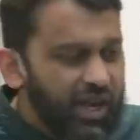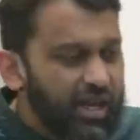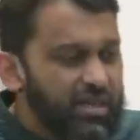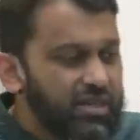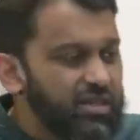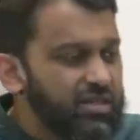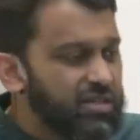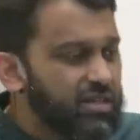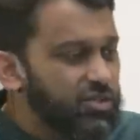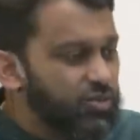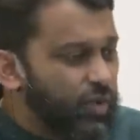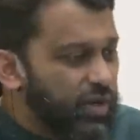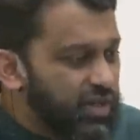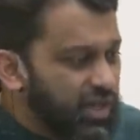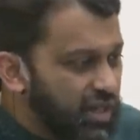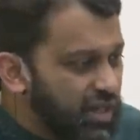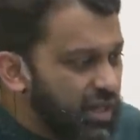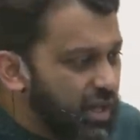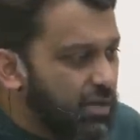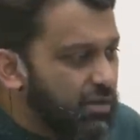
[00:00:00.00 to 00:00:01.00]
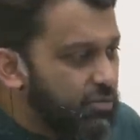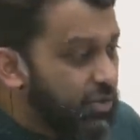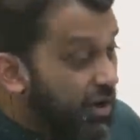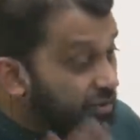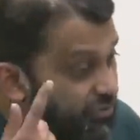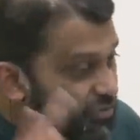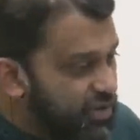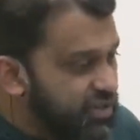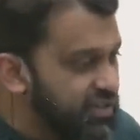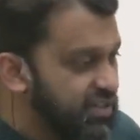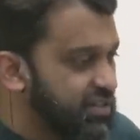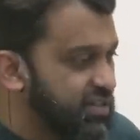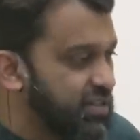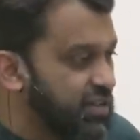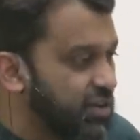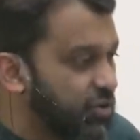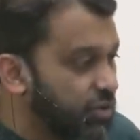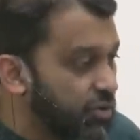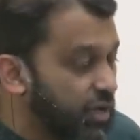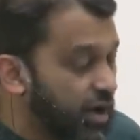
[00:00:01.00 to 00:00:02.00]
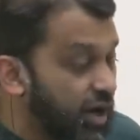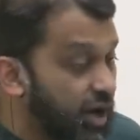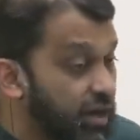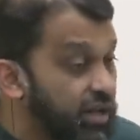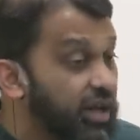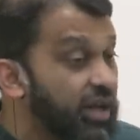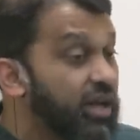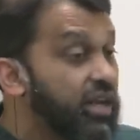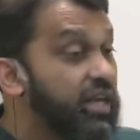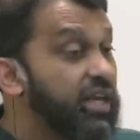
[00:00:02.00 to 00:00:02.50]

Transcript: And this is what Allah references in the Quran,